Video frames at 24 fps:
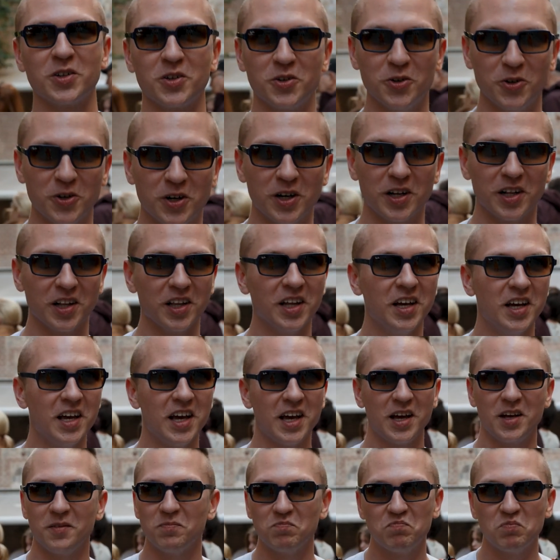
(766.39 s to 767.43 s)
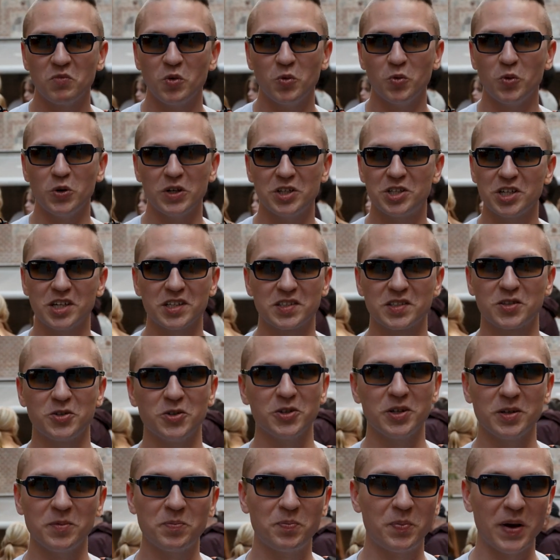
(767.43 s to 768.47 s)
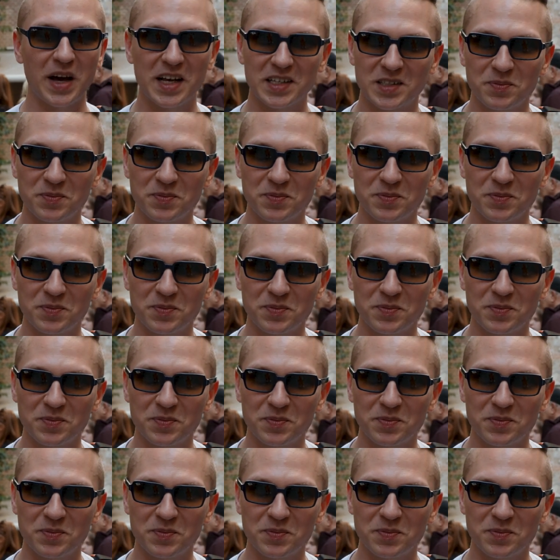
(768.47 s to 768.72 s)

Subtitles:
Google. We just couldn't pass